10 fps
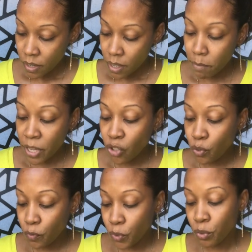made
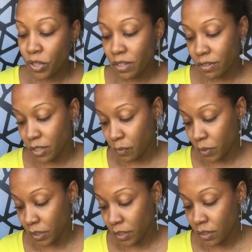you view things
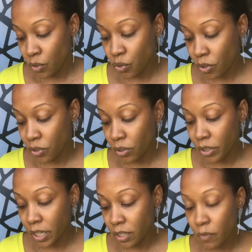differently. You started to
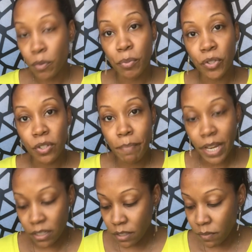look at different
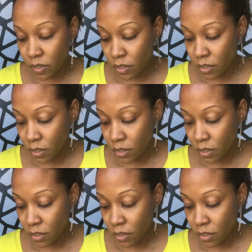perspectives.